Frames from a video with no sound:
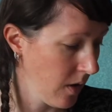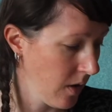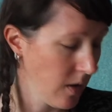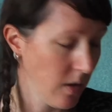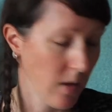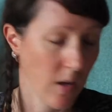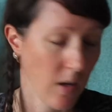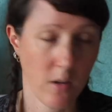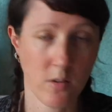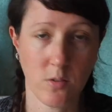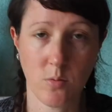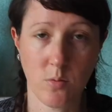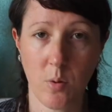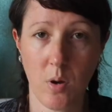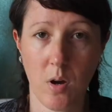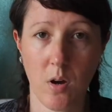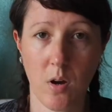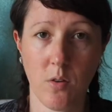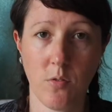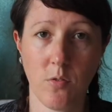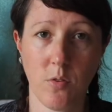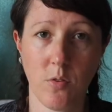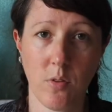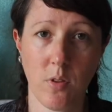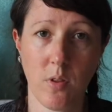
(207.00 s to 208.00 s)
yes, we're
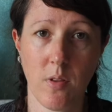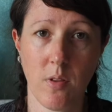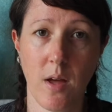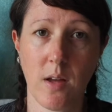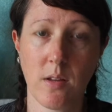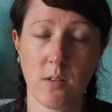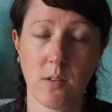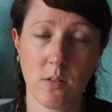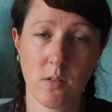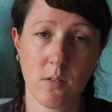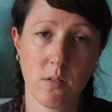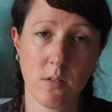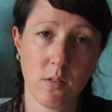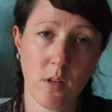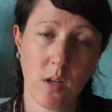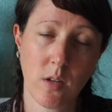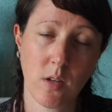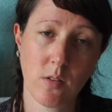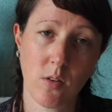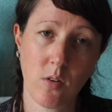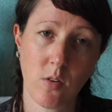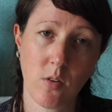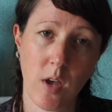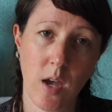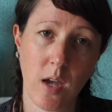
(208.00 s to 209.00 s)
hopeful that
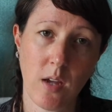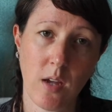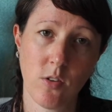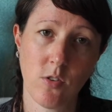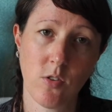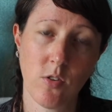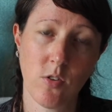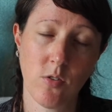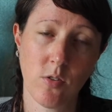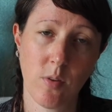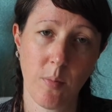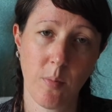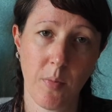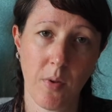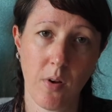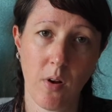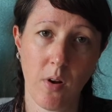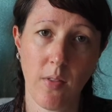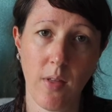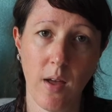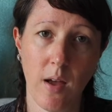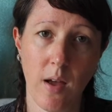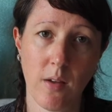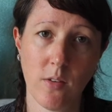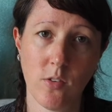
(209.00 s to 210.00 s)
that's okay to do something like
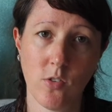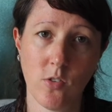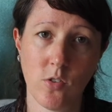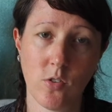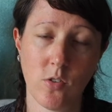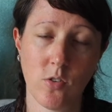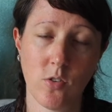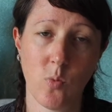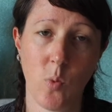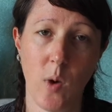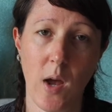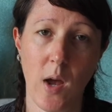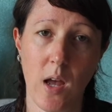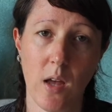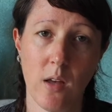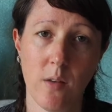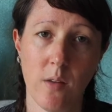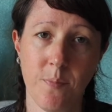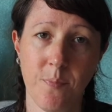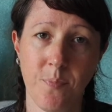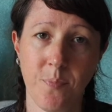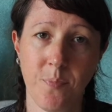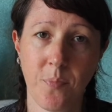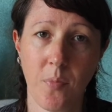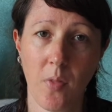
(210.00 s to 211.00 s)
that and just wear
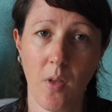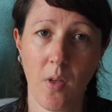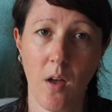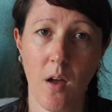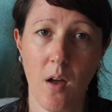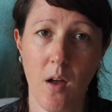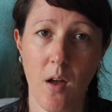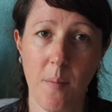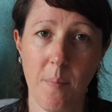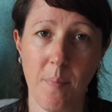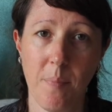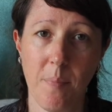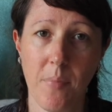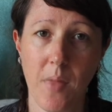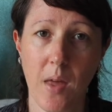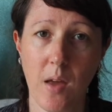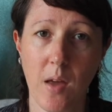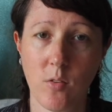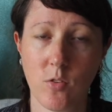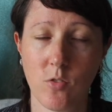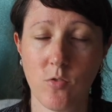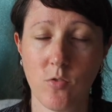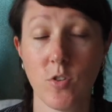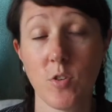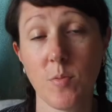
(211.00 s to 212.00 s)

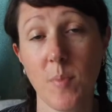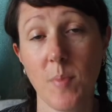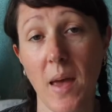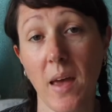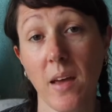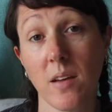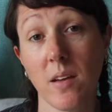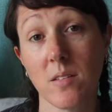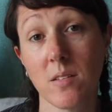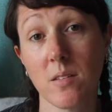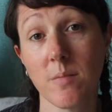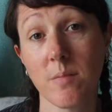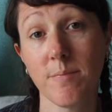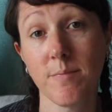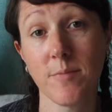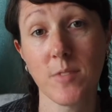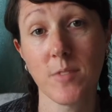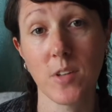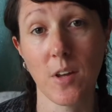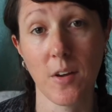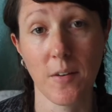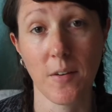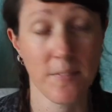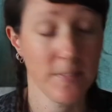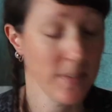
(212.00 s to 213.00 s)
out of respect.
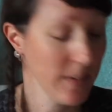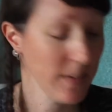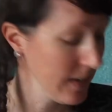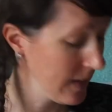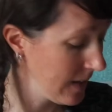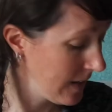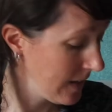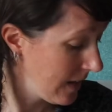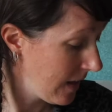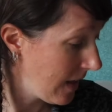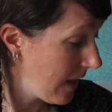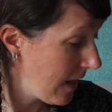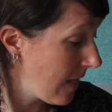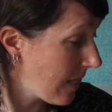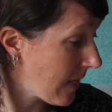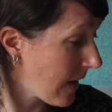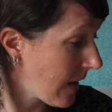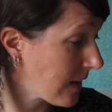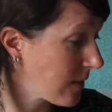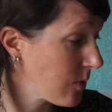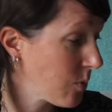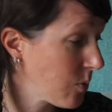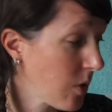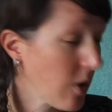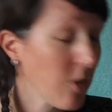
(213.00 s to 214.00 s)
So
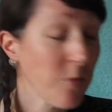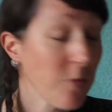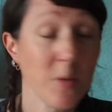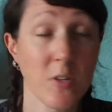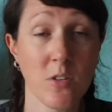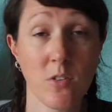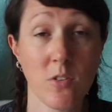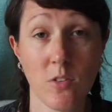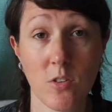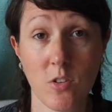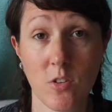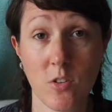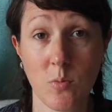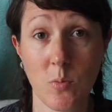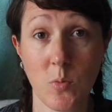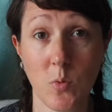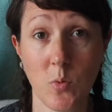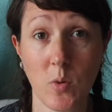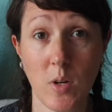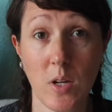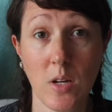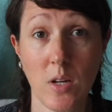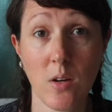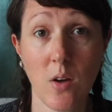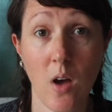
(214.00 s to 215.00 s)
that's what I've been doing this
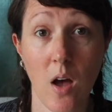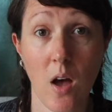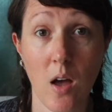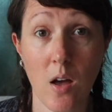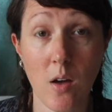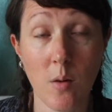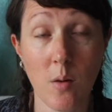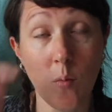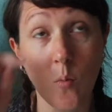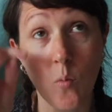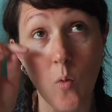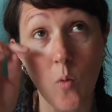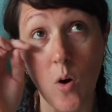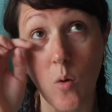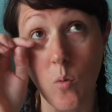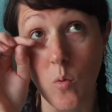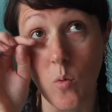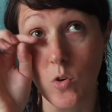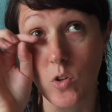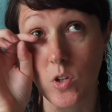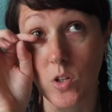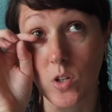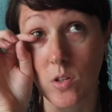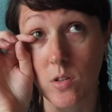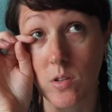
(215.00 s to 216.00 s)
morning while
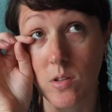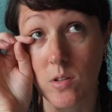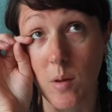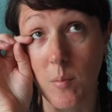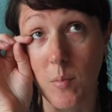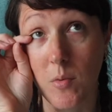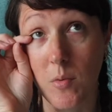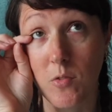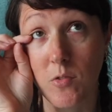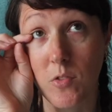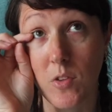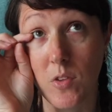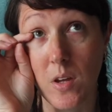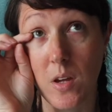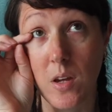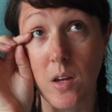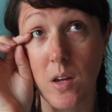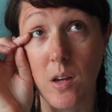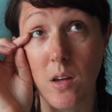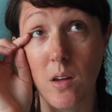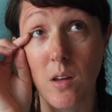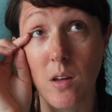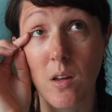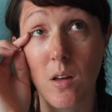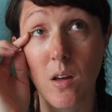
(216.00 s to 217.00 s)
watching some of
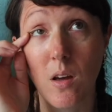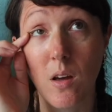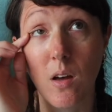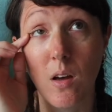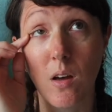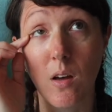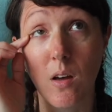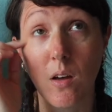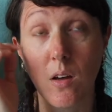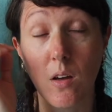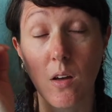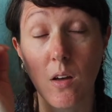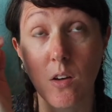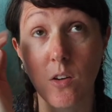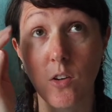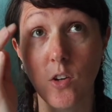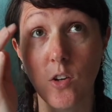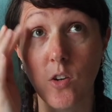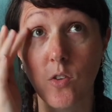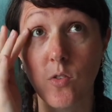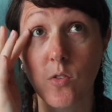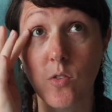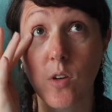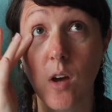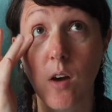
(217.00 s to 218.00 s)
the
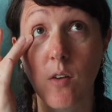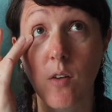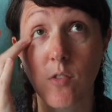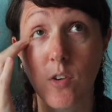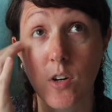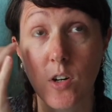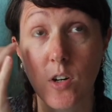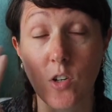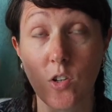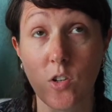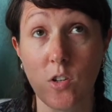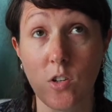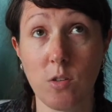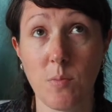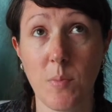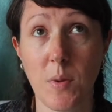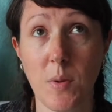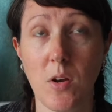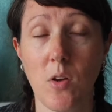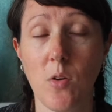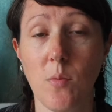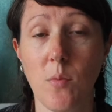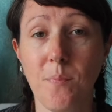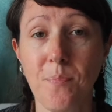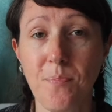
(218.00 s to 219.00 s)
news coverage that's
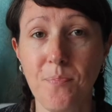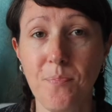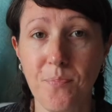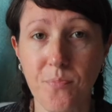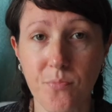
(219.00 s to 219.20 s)
been on.